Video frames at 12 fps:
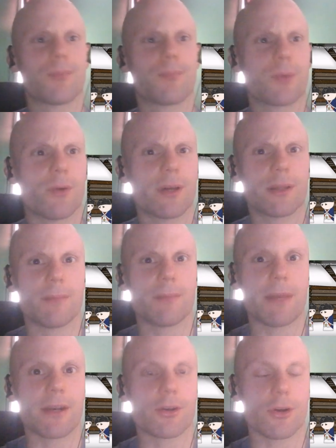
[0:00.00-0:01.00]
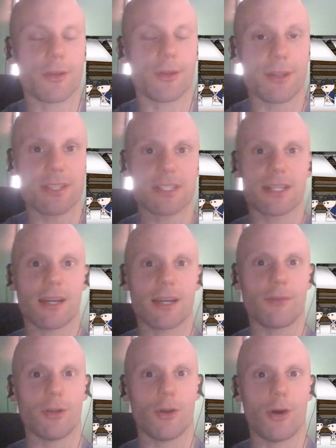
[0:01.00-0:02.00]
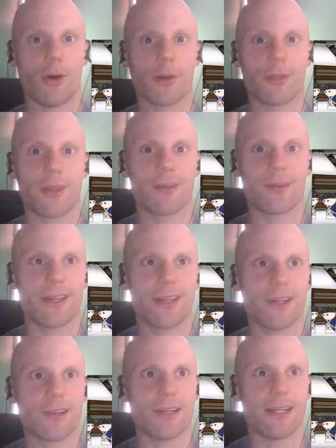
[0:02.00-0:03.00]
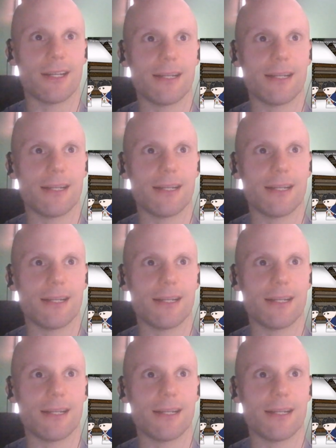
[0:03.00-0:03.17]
going into Benedict Arnold. This is kind of a long thing right here,